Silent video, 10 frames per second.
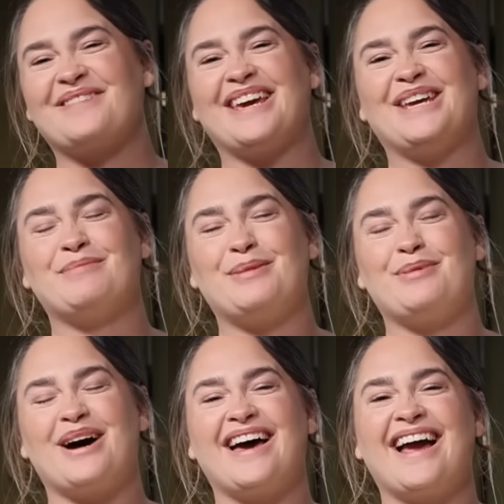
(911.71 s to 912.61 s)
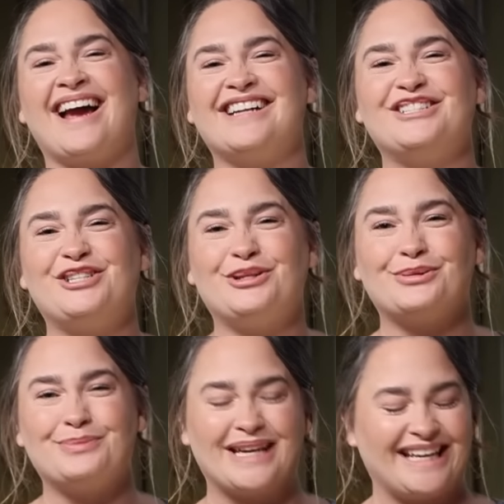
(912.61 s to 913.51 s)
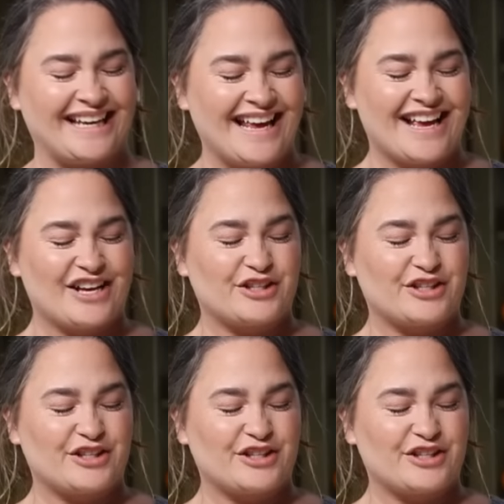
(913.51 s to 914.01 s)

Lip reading: fit in my pot. I had too many.